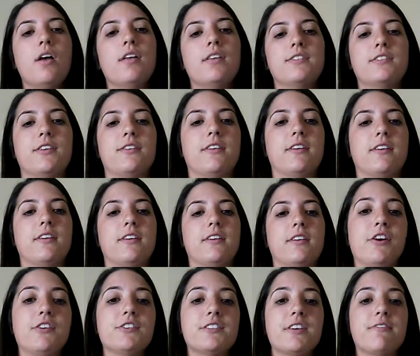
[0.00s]
The
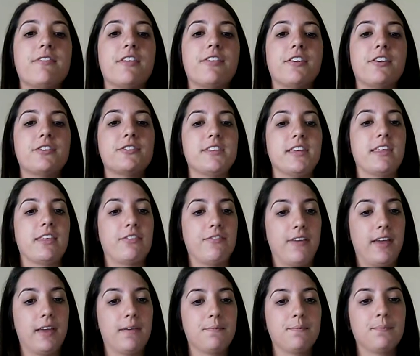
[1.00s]
Curse of the 13th
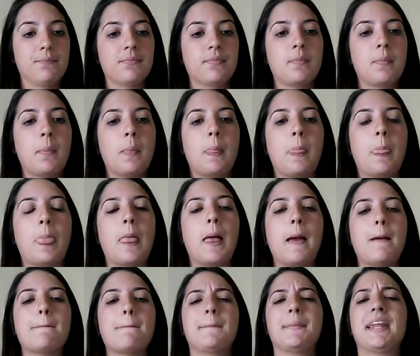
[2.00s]
Fae.
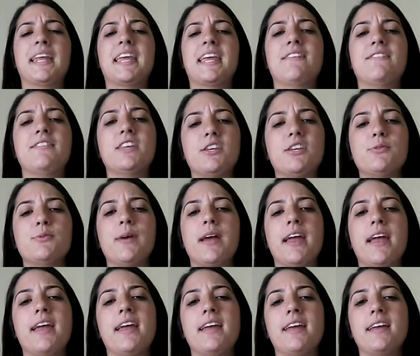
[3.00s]
I'm going to give you
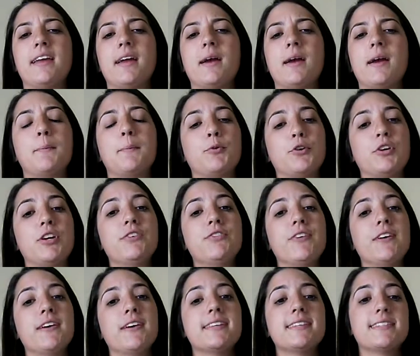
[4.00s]
a brief
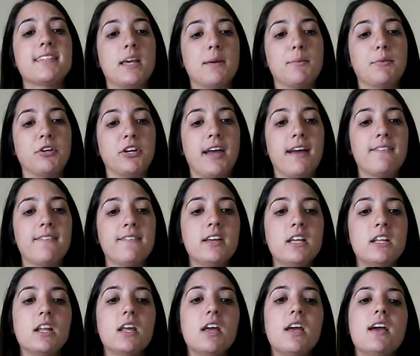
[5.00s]
summary of
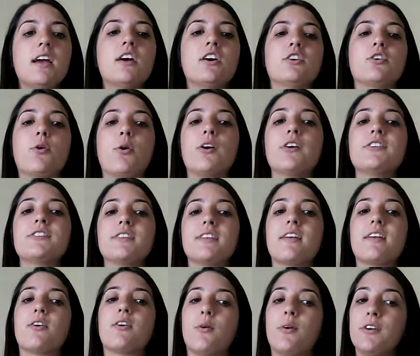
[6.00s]
it. Gorse
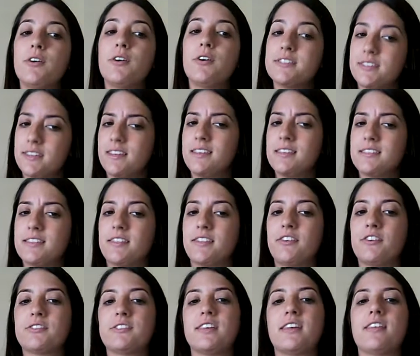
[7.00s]
is the
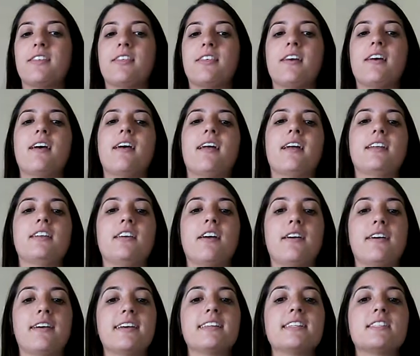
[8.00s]
13th and
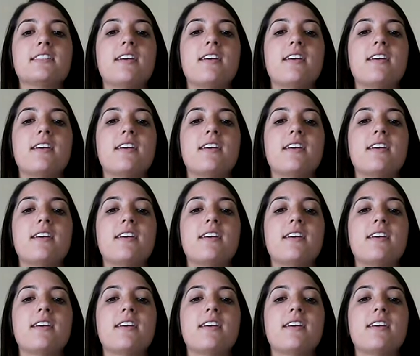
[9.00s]
youngest